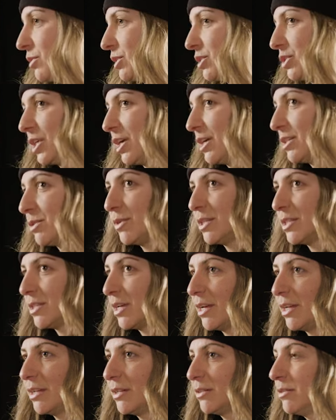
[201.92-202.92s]
which, as we
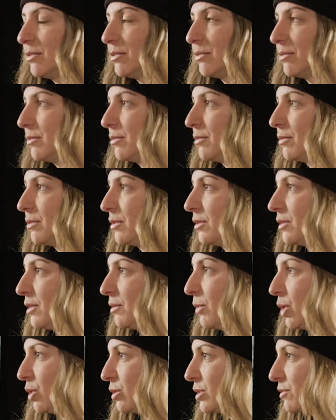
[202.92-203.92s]
said, the
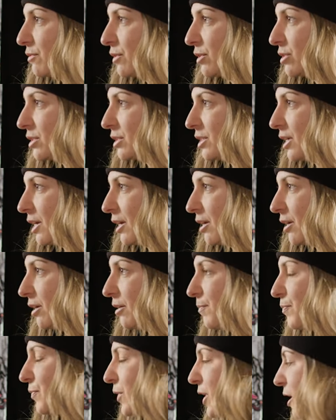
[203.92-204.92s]
most
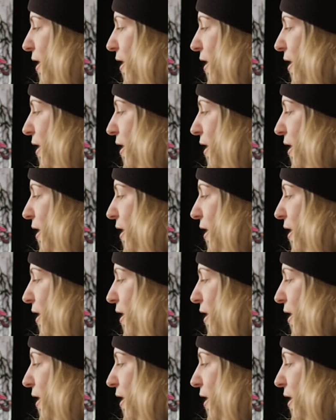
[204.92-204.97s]
versatile